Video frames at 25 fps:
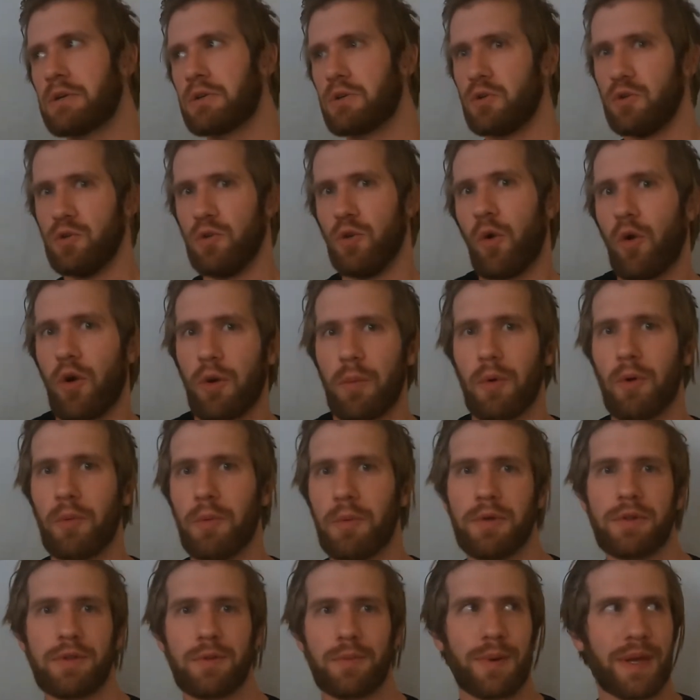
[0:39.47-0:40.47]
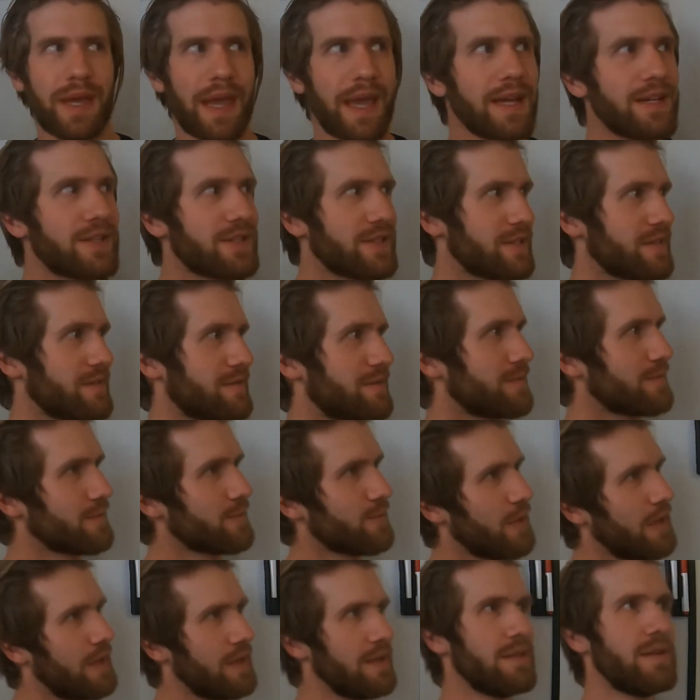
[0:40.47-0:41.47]
normal multiplication?
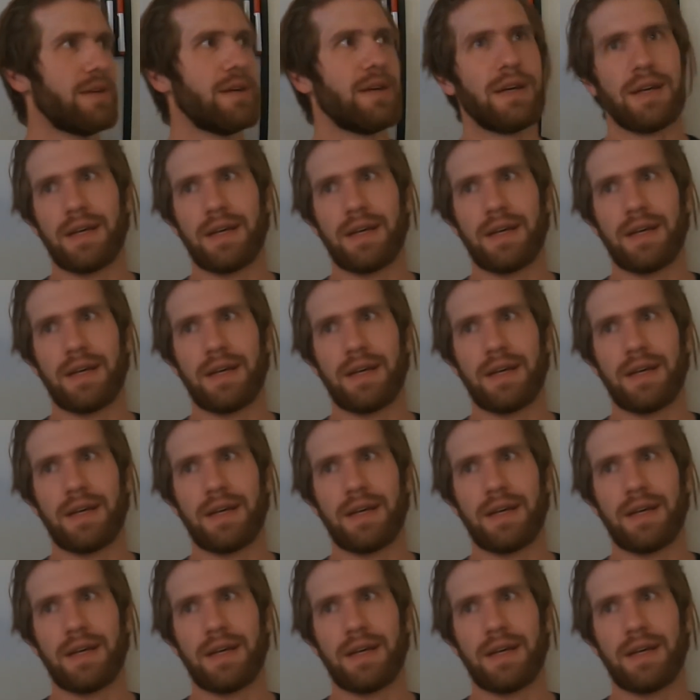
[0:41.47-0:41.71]
Well,